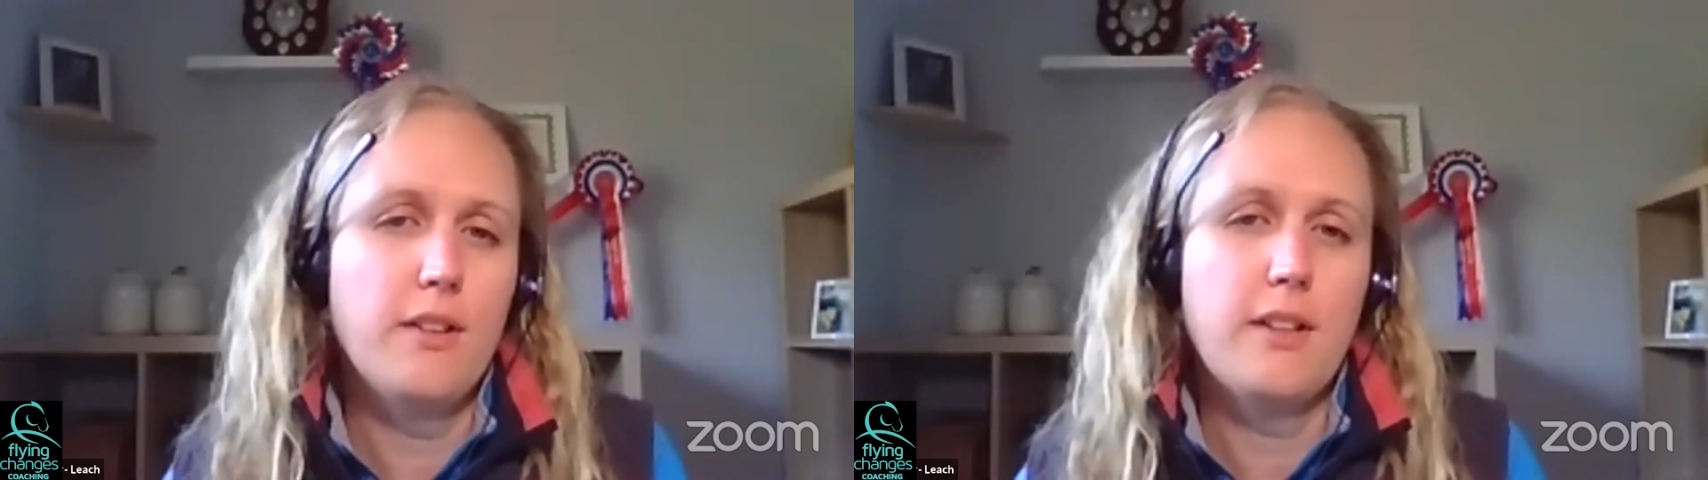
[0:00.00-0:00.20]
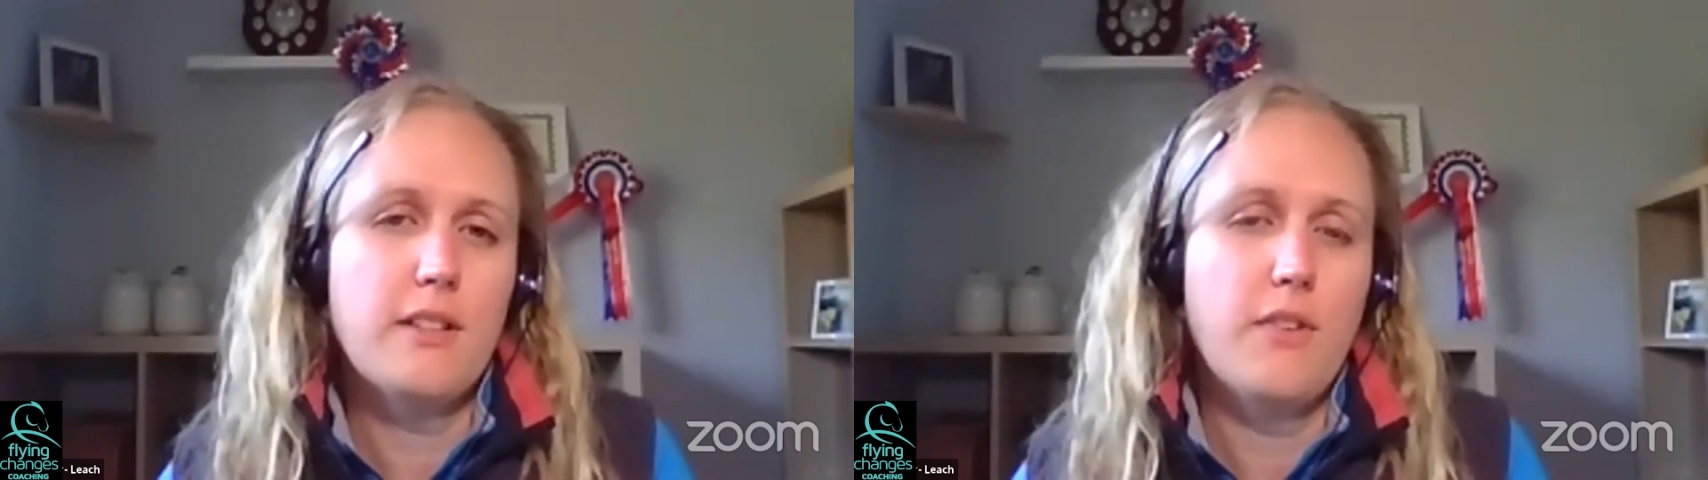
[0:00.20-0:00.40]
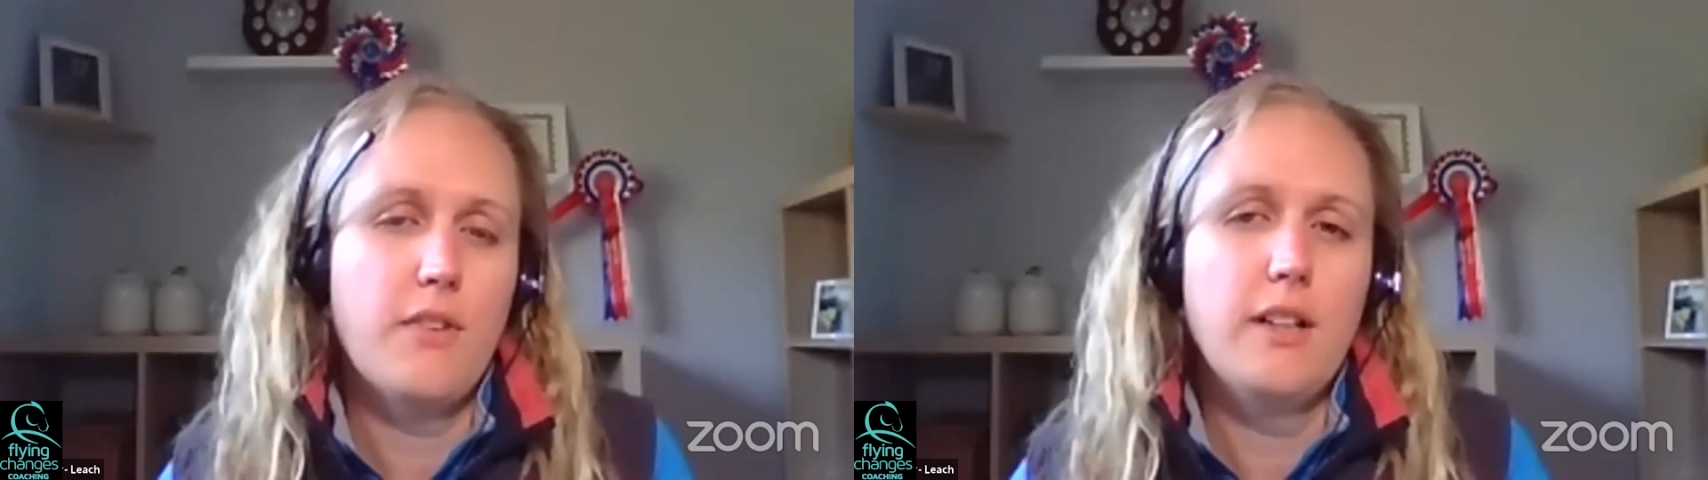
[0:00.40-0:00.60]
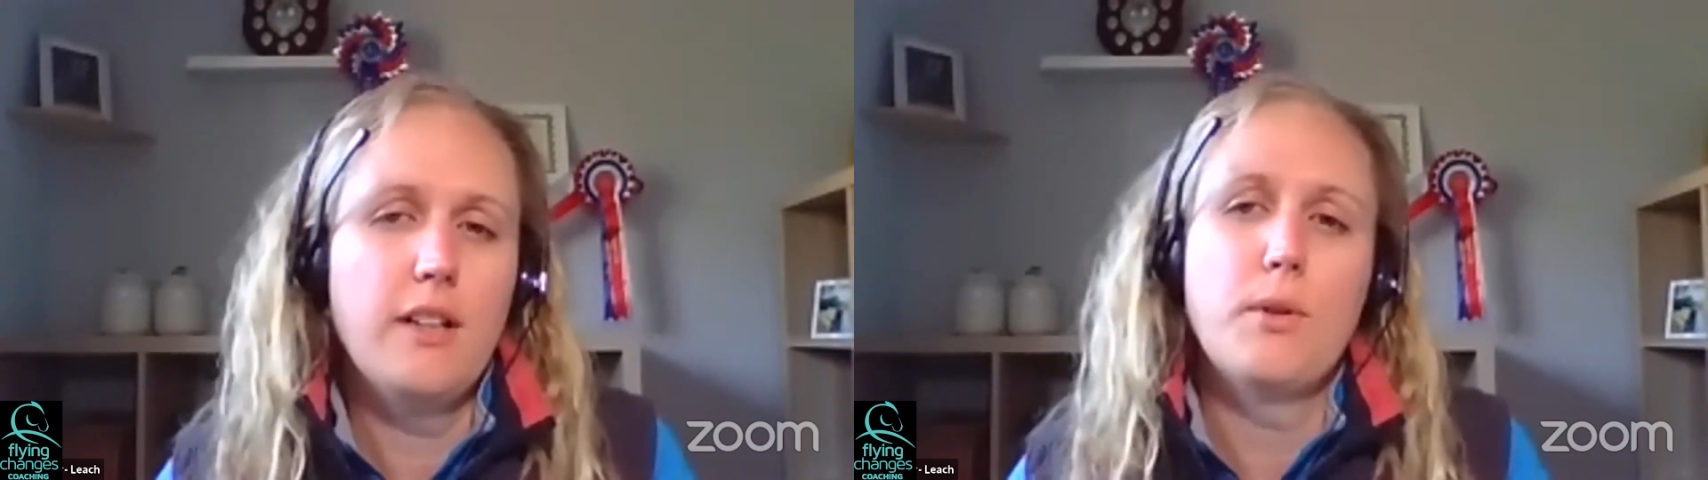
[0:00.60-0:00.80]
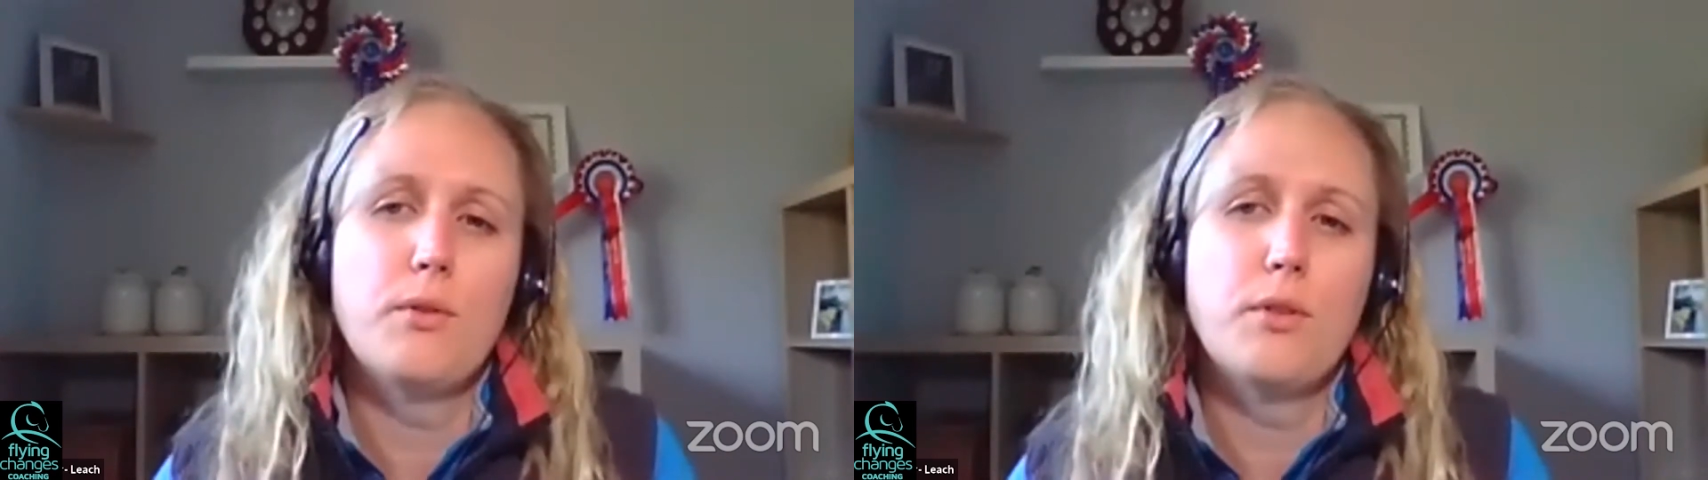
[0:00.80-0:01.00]
that's fine,
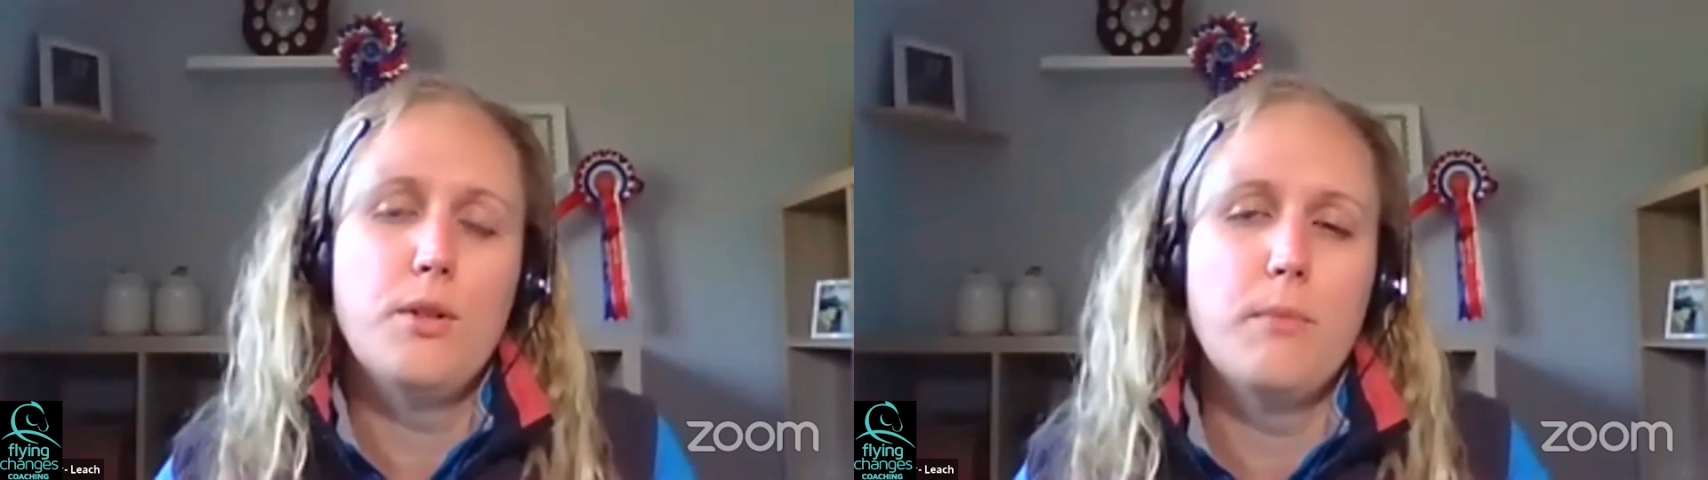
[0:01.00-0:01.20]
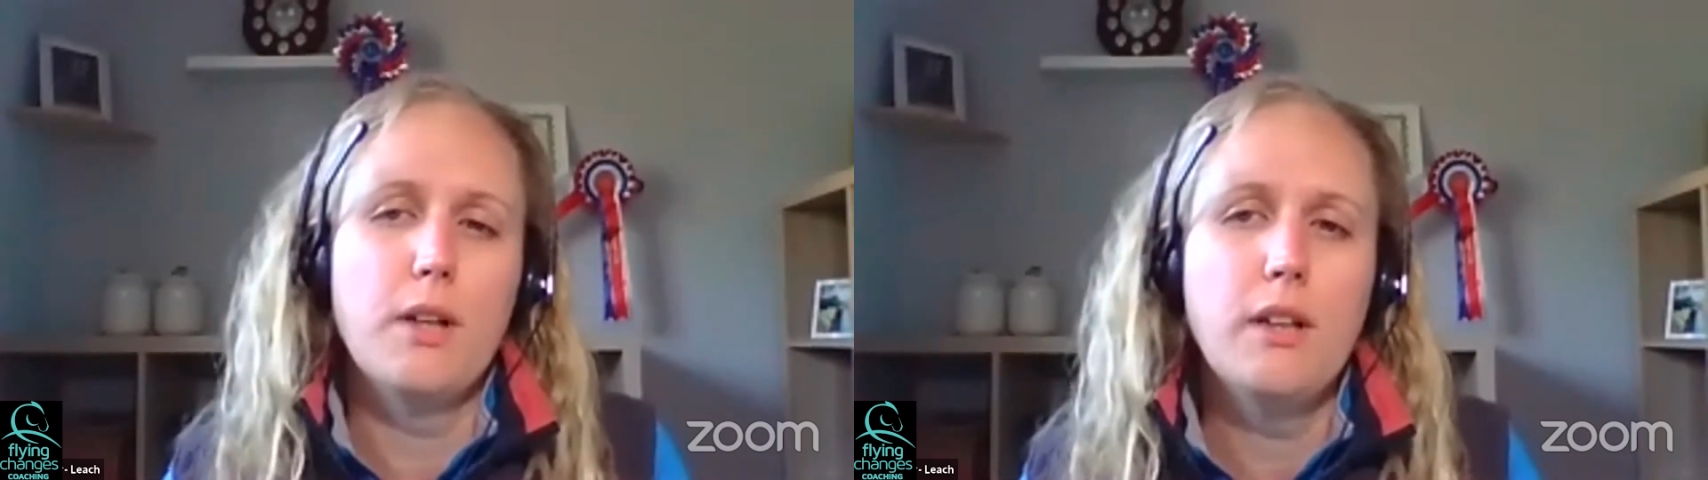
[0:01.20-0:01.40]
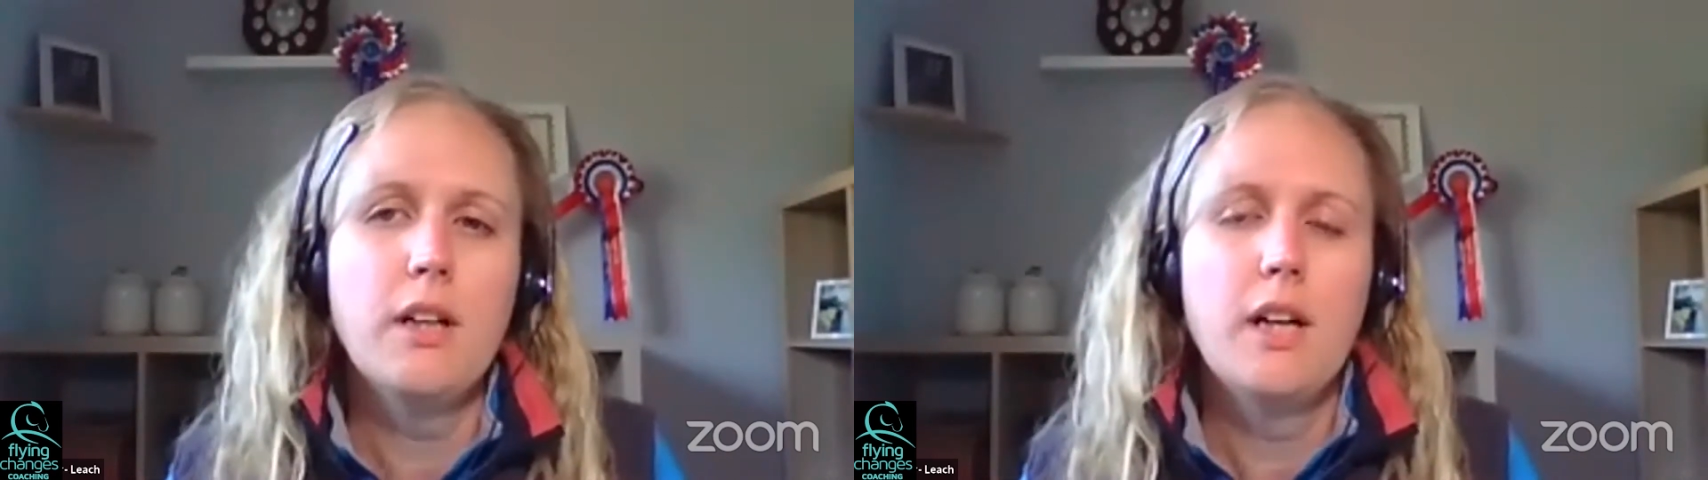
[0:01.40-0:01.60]
we're all human.